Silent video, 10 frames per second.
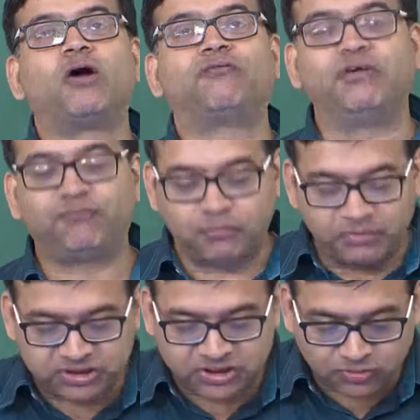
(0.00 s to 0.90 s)

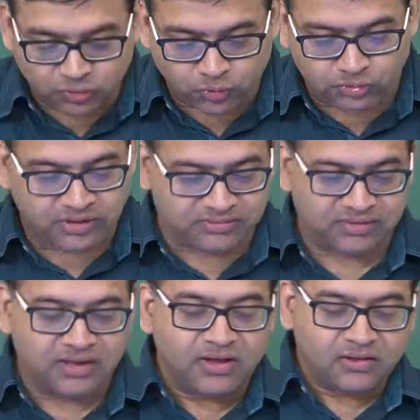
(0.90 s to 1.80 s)
information through this
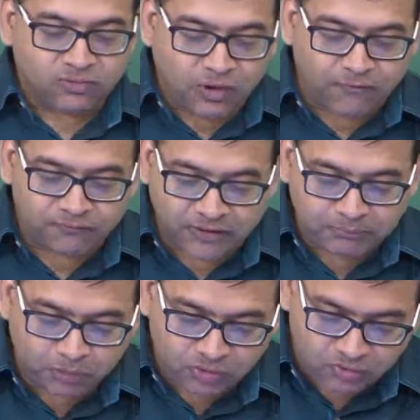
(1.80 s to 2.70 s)
soft
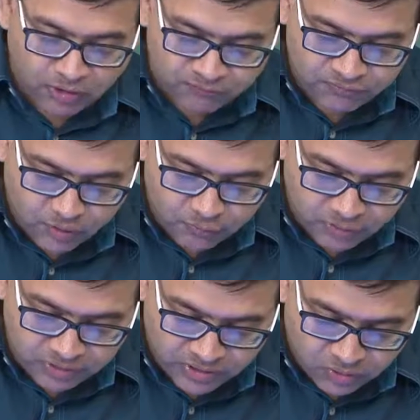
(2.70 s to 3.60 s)
input soft output
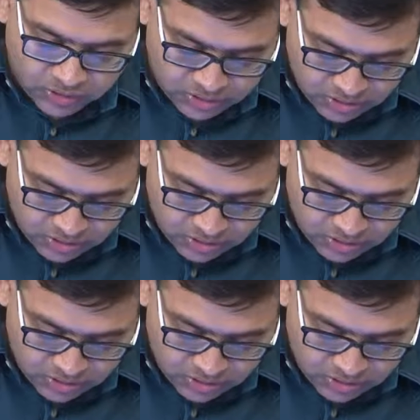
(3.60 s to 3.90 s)
decoder.